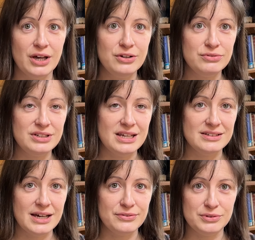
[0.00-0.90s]
100 years
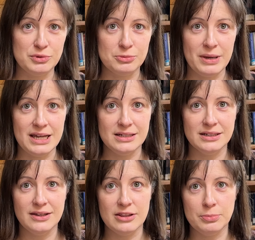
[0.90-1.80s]
after it was made,
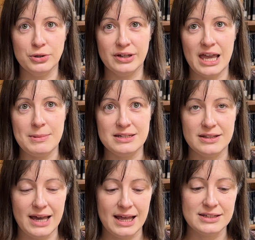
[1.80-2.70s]
the book came into
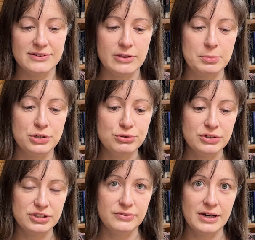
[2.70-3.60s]
the hands of the
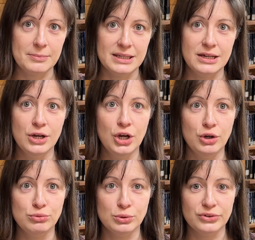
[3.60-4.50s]
Petrucci family,
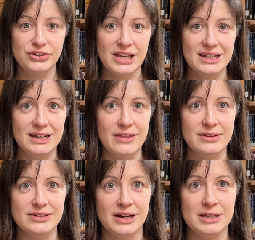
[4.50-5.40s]
who ruled Siena at the
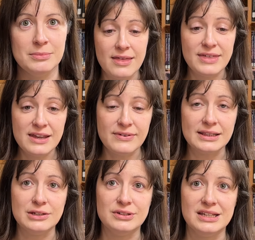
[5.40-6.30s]
time. They
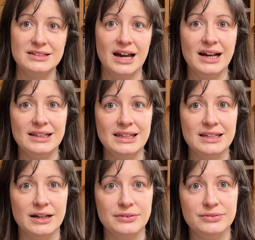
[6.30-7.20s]
valued it highly
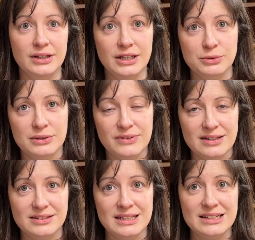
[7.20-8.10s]
enough to
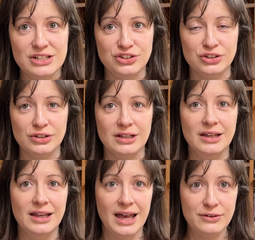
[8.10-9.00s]
invest in additional
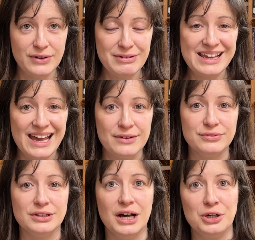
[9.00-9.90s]
and very
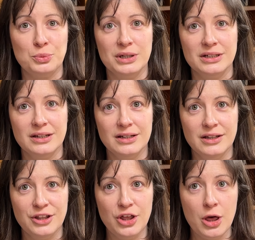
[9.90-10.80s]
careful artwork.
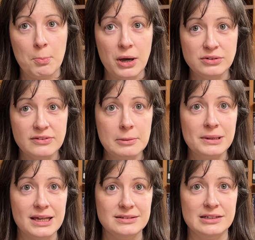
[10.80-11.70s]
Most of the
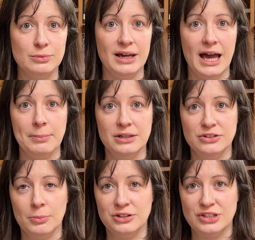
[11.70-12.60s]
places where Abbot
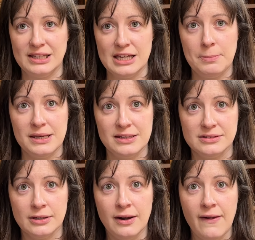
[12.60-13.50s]
Tomacelli appears,
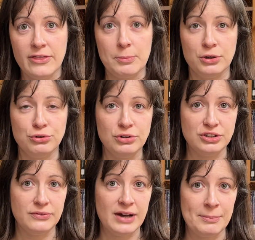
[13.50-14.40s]
the
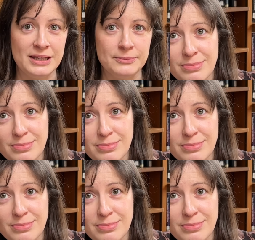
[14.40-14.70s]
Petrucci family